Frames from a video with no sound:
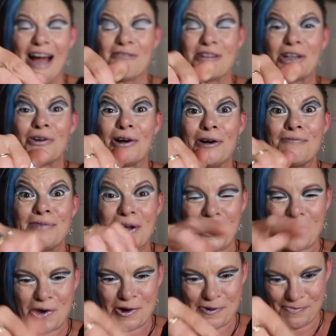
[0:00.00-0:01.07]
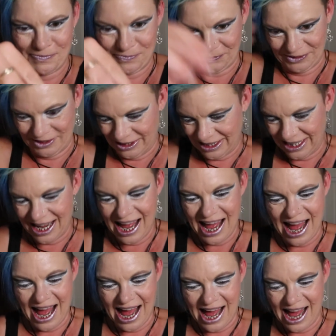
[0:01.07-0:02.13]
I'm going to open it up.
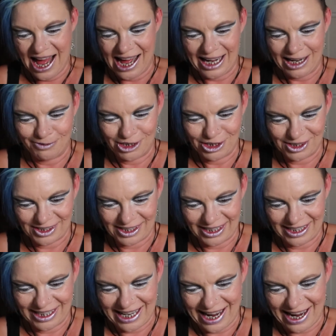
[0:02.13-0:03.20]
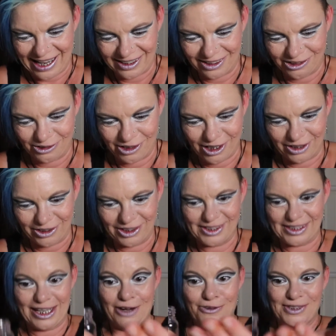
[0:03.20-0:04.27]
And I'm just going to get... Oh, God,
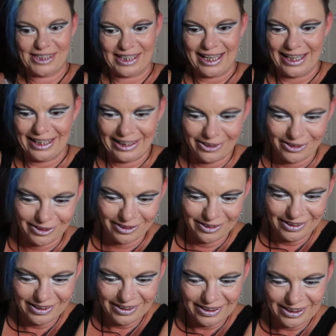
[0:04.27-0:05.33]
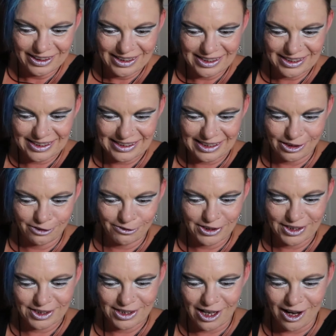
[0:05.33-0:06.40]
there's loads of, like, little... silver
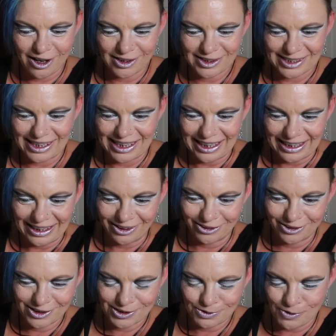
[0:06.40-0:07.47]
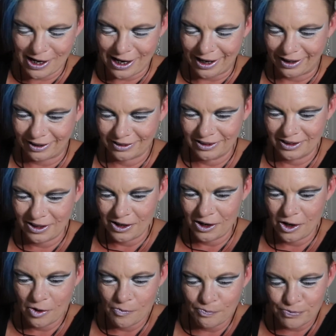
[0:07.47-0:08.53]
stars in here as well,
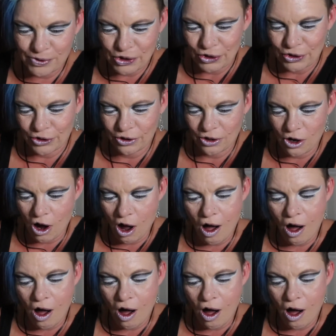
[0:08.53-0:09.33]
but oh